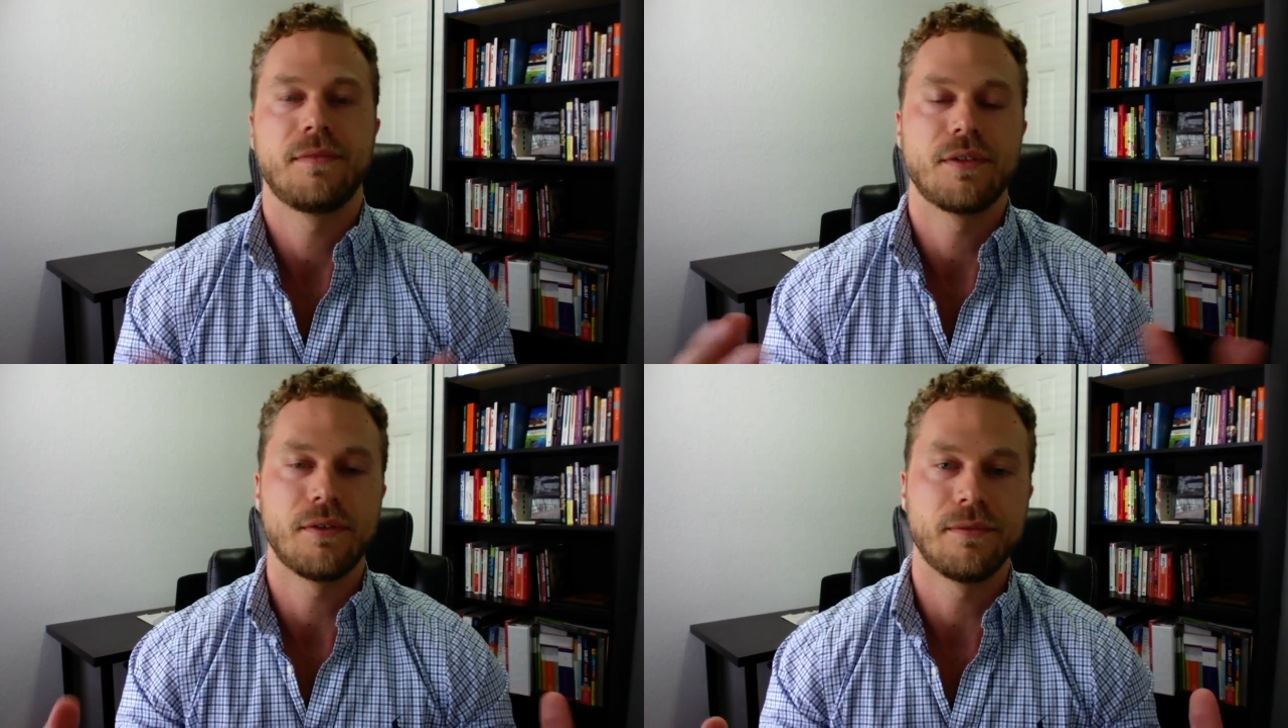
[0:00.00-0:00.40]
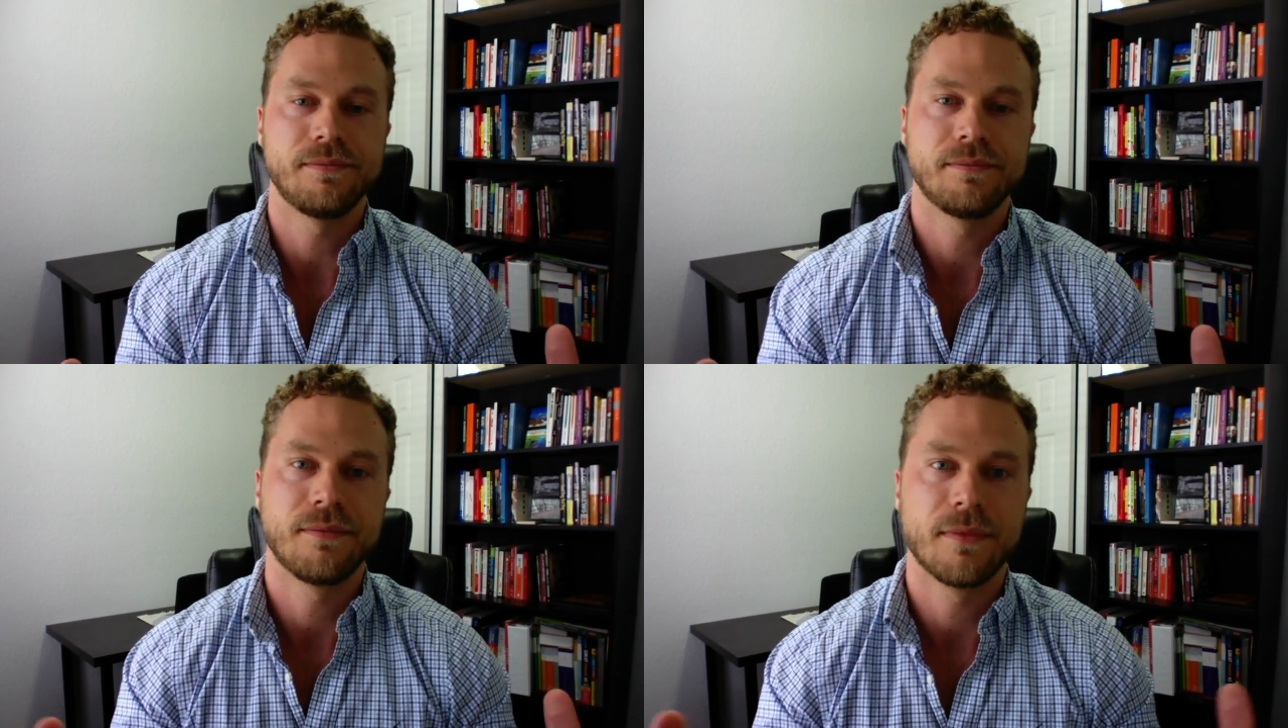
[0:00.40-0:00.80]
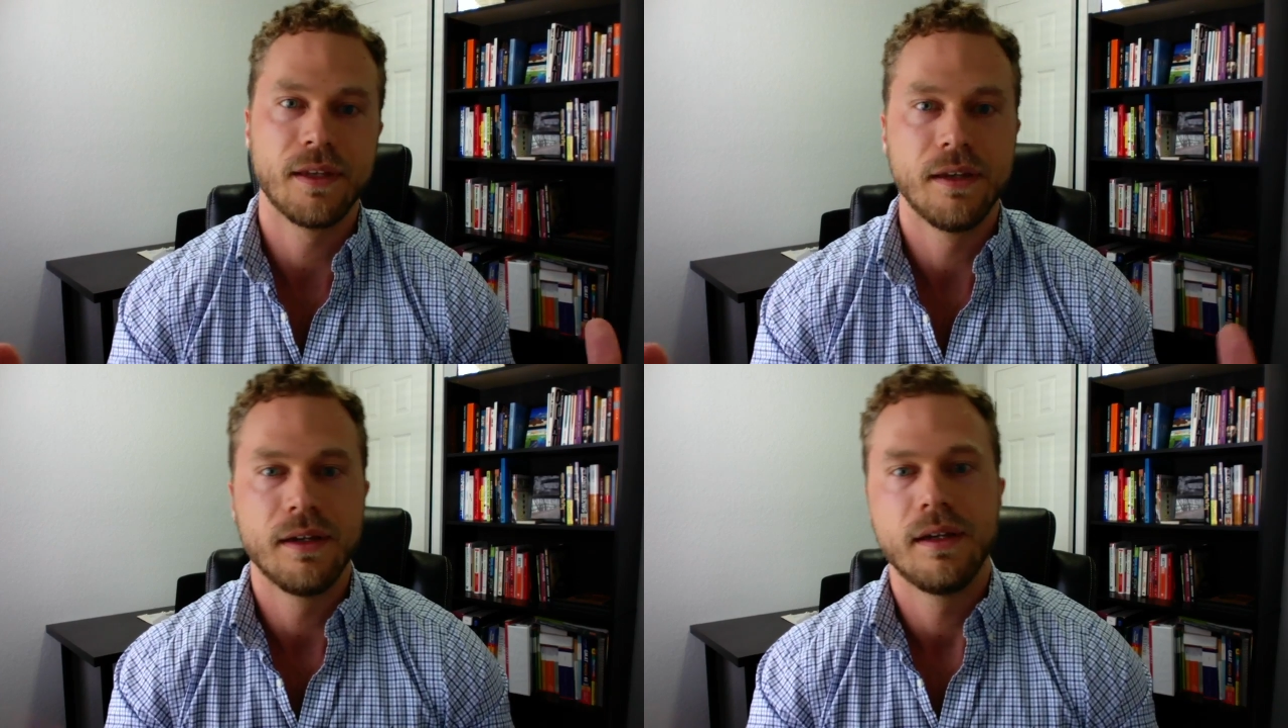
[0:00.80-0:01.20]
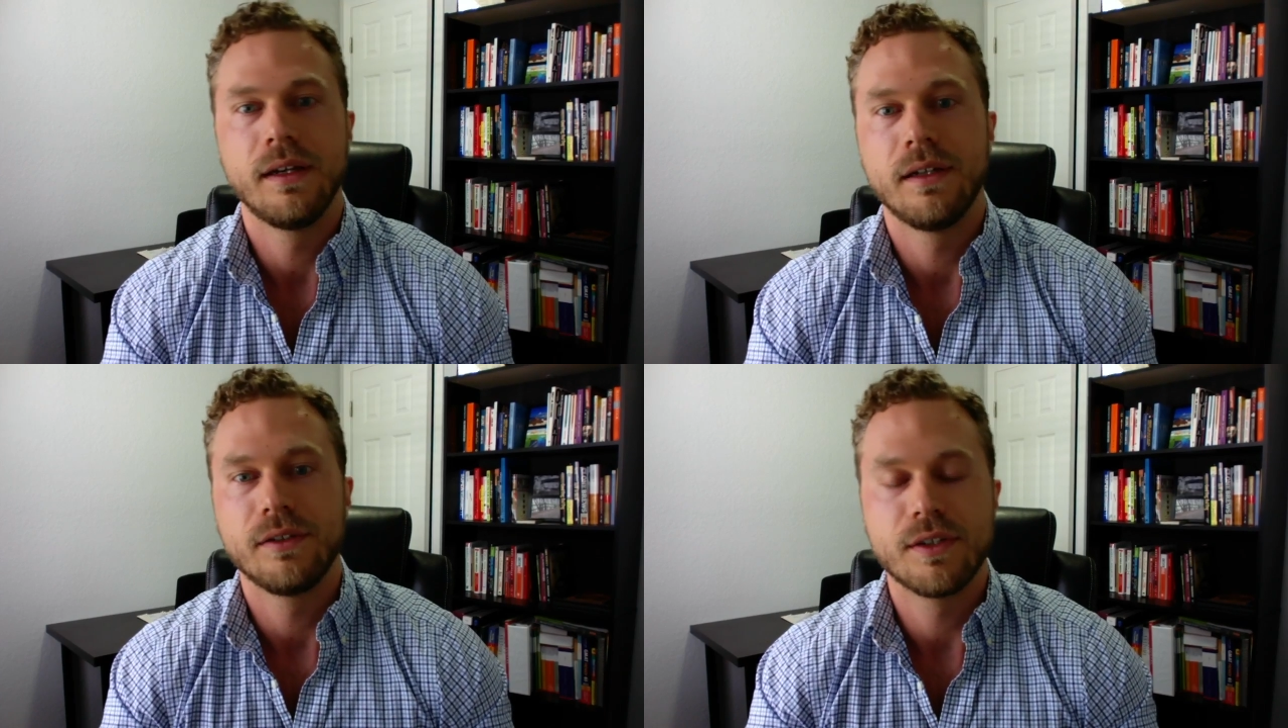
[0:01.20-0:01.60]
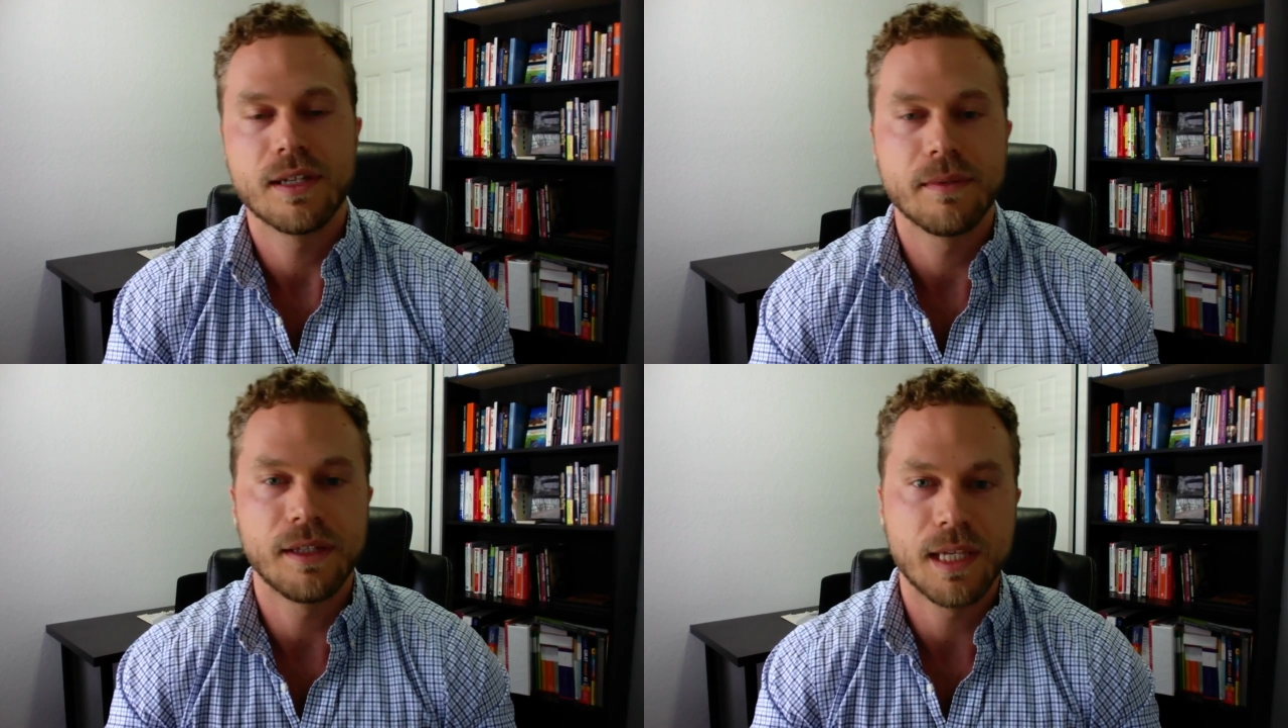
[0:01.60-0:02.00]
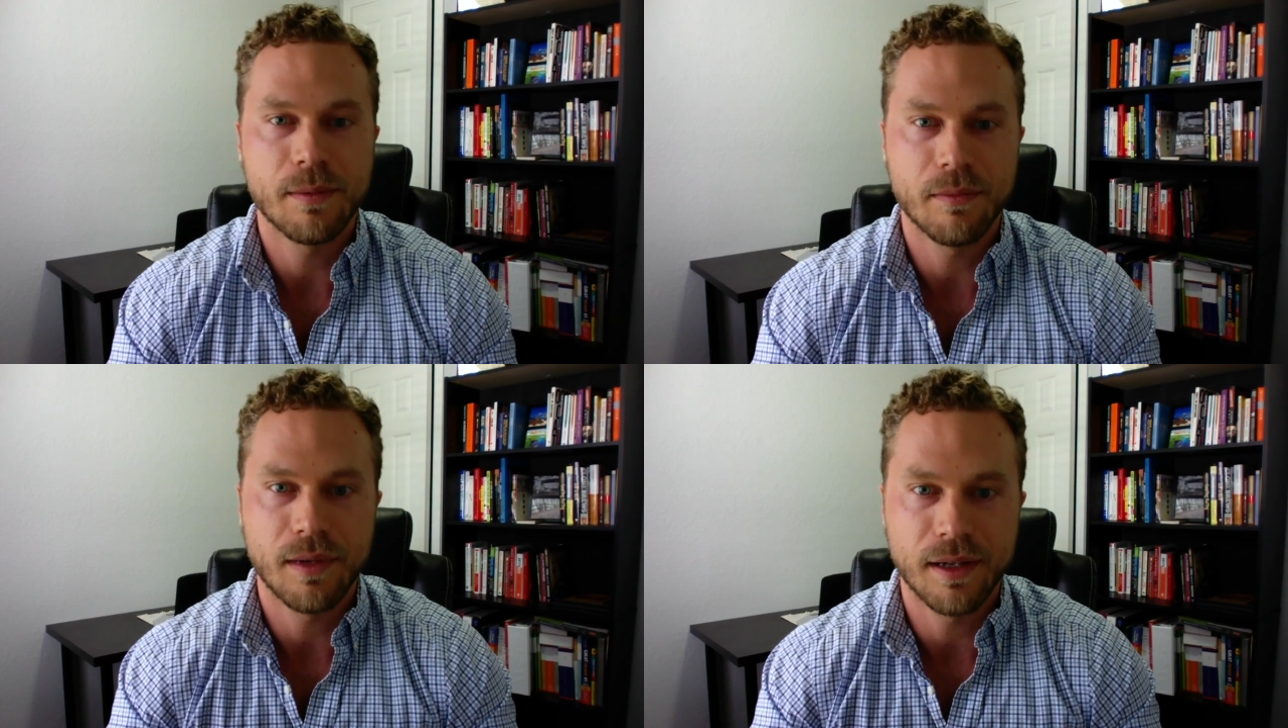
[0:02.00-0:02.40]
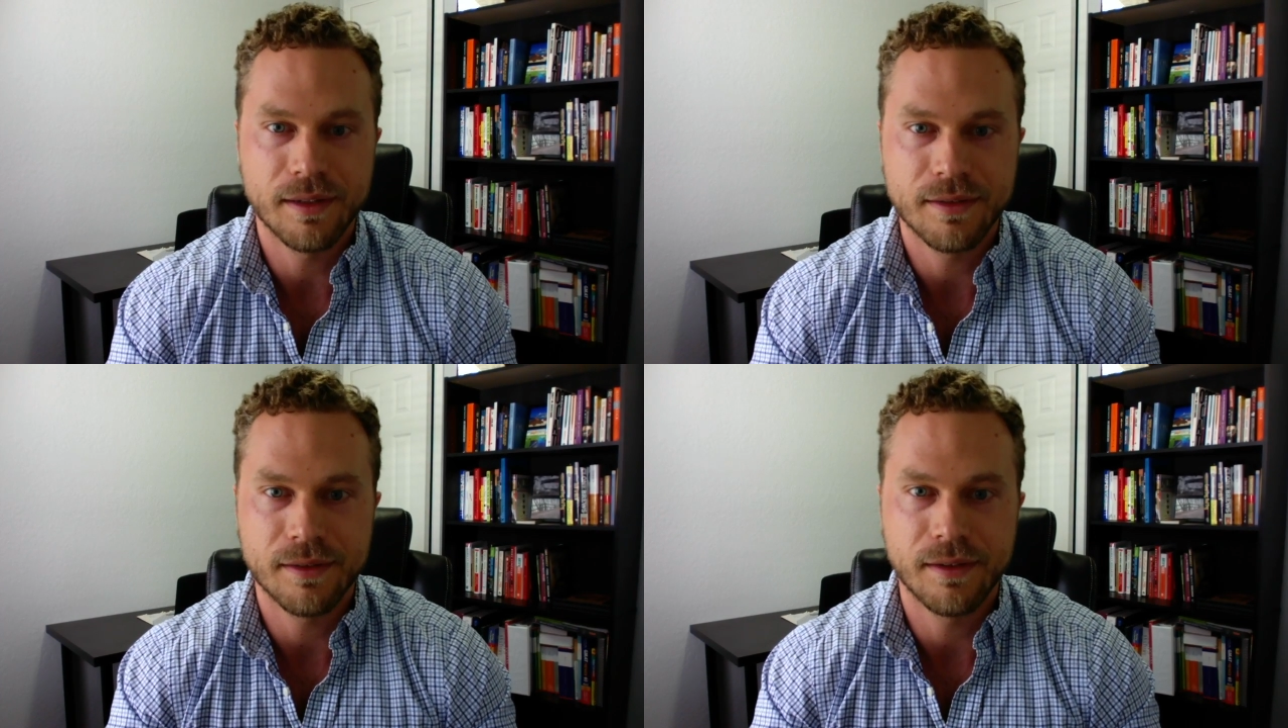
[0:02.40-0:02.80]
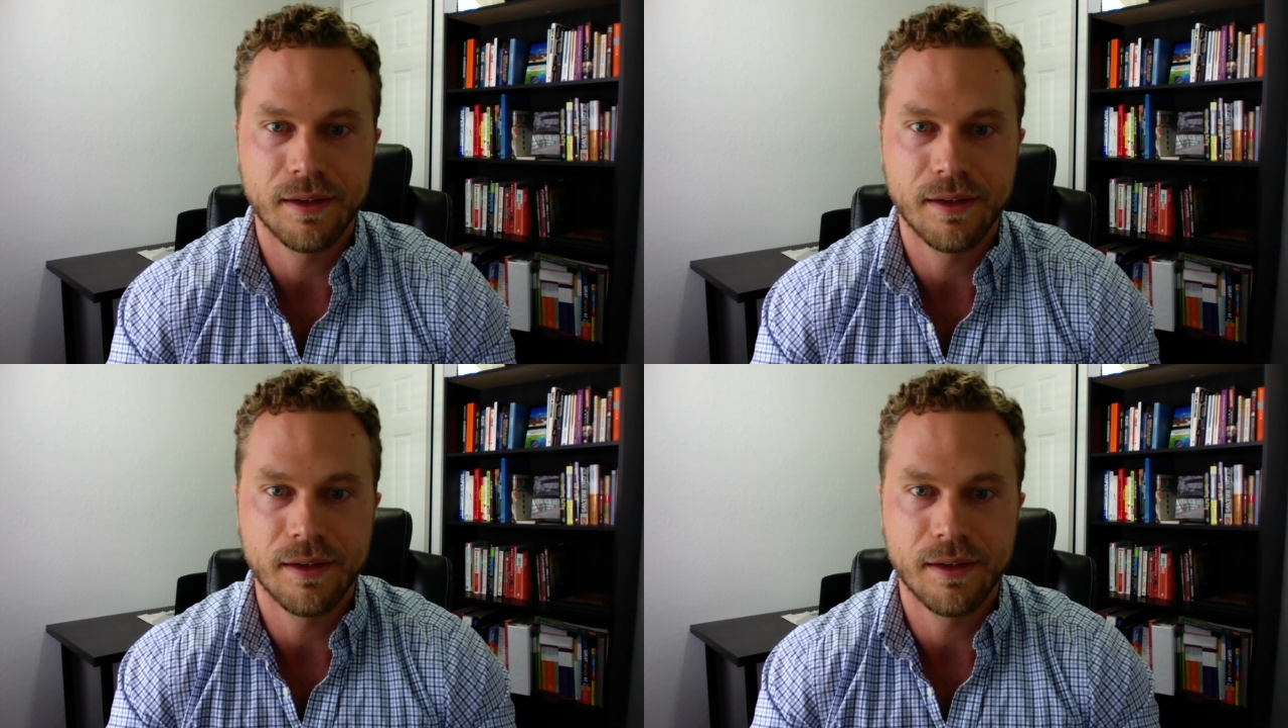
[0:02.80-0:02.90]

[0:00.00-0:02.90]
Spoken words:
So just something to keep in mind.